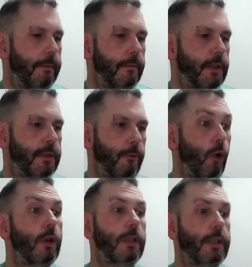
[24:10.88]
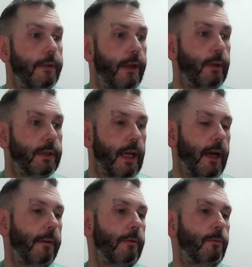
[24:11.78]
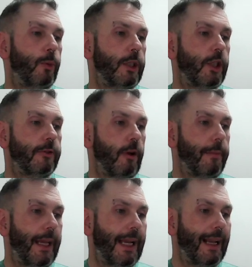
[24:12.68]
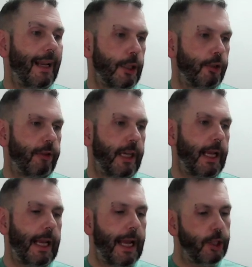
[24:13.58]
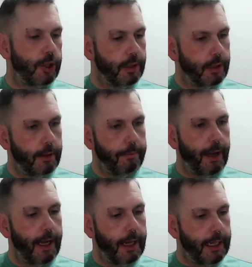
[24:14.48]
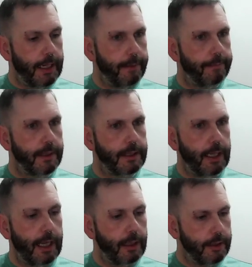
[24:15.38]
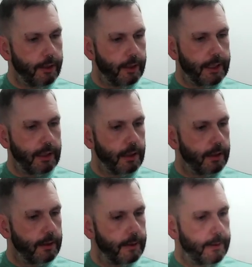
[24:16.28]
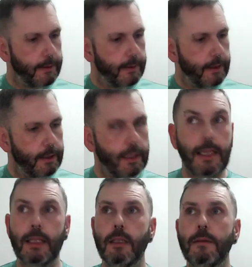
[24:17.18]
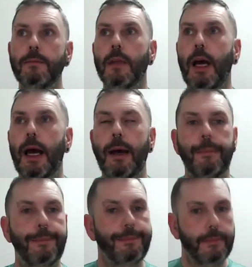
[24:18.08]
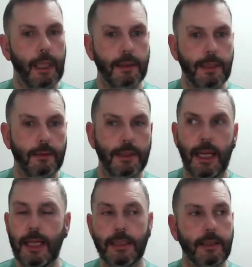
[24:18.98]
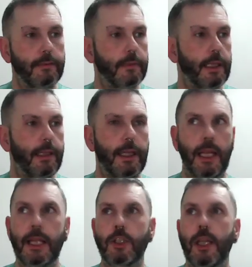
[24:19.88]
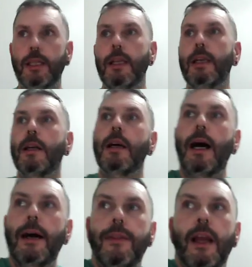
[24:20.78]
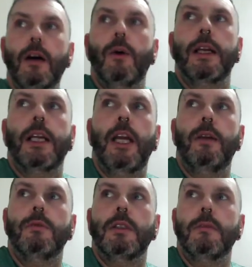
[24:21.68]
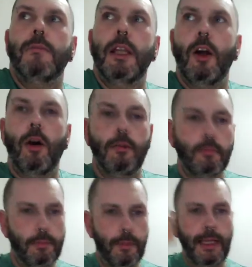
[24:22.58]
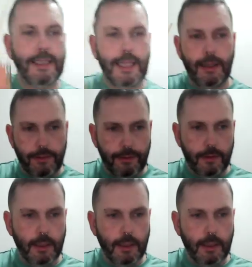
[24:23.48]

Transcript: small diffuser, which is from the Luxury Collection by, is it Aldi or Lidl? Lidl, downstairs in the kitchen, and they are quite cute. They're not massive.